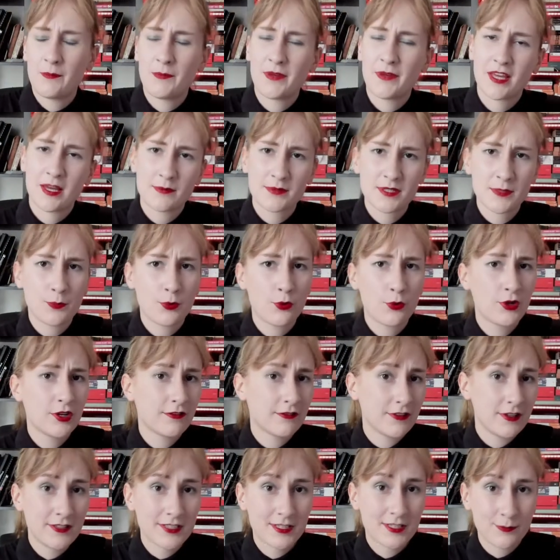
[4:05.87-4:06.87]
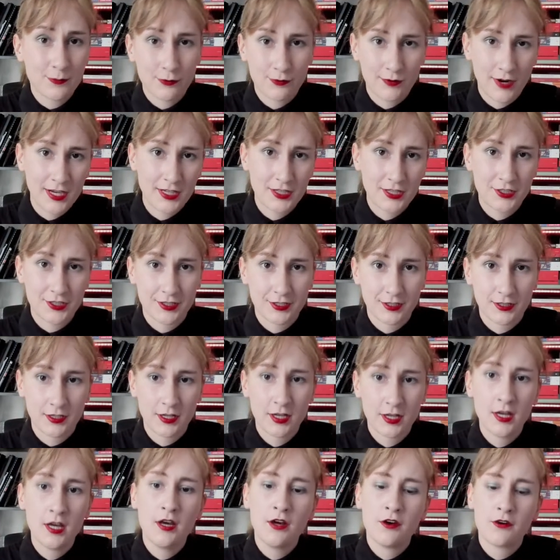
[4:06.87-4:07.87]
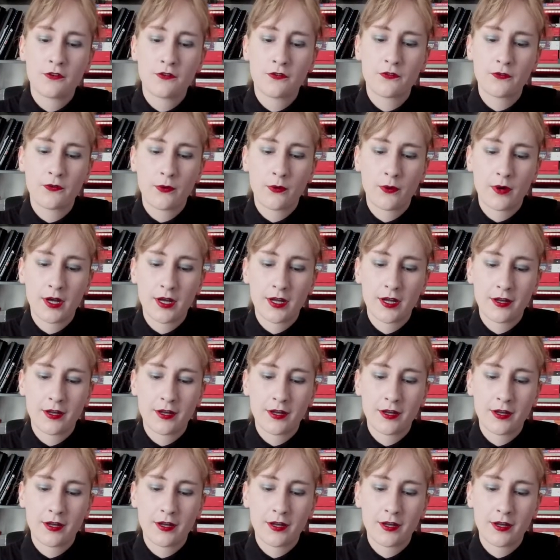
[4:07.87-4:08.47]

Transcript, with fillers: It becomes a point of inspiration for